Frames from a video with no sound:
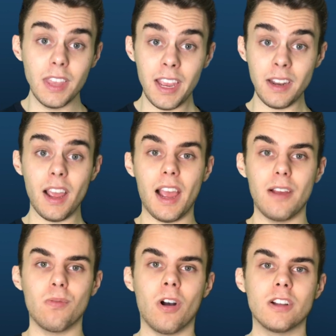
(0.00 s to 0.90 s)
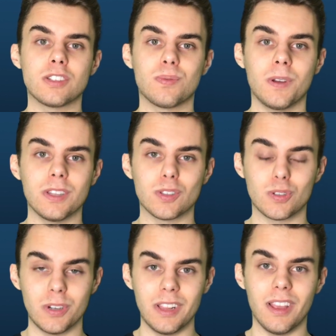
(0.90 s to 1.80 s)
Then I watched When the
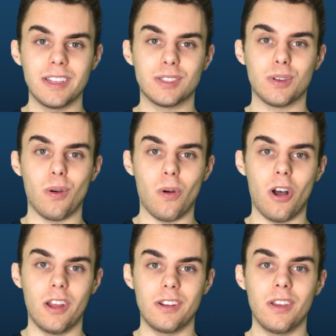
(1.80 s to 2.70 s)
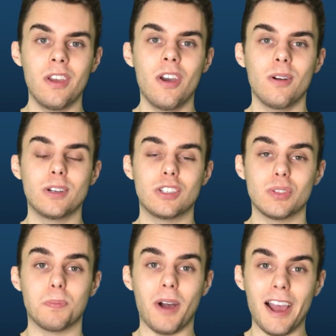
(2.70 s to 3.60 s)
Streetlights Go On, which
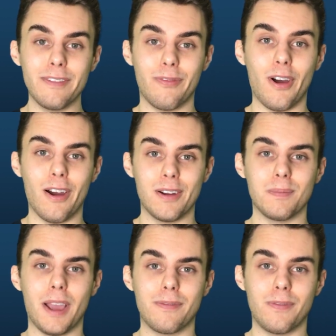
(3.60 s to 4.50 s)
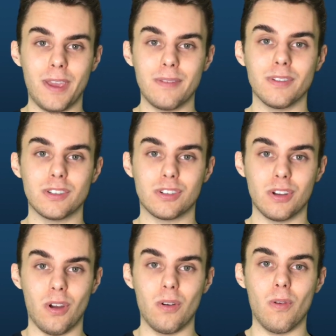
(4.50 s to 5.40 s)
is by far my favorite
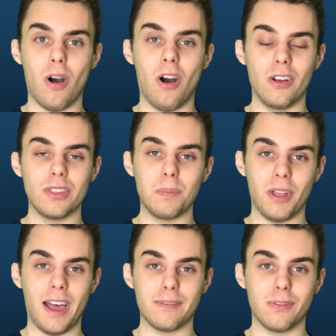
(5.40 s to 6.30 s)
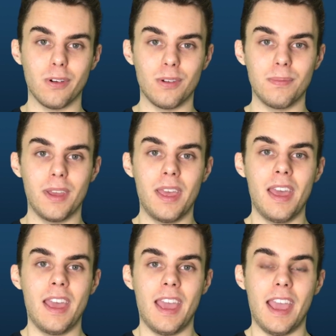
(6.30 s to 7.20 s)
show on the platform.
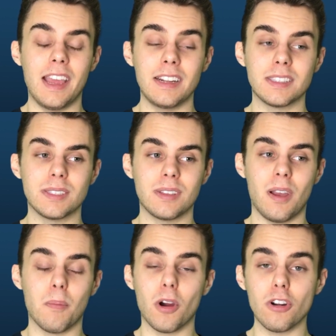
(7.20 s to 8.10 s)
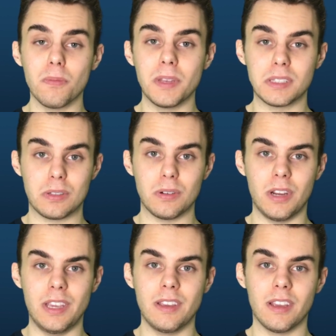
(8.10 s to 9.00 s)
And it's a murder
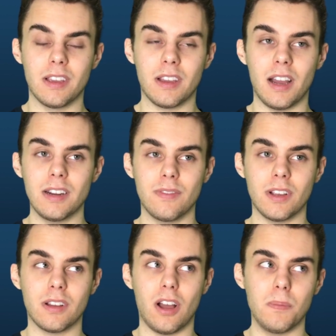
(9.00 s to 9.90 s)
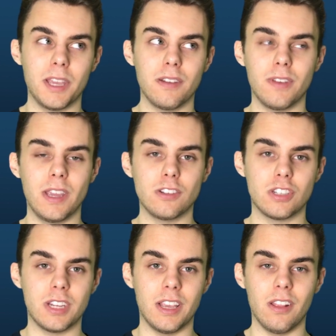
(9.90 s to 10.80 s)
mystery, kind of a
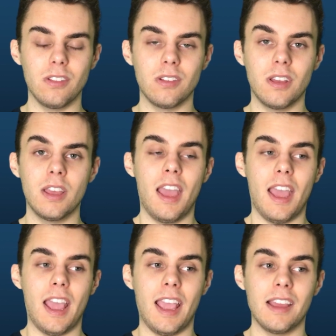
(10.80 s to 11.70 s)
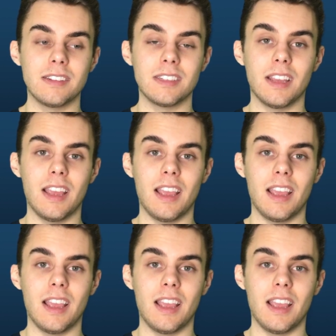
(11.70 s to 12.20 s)
coming-of-age tale, and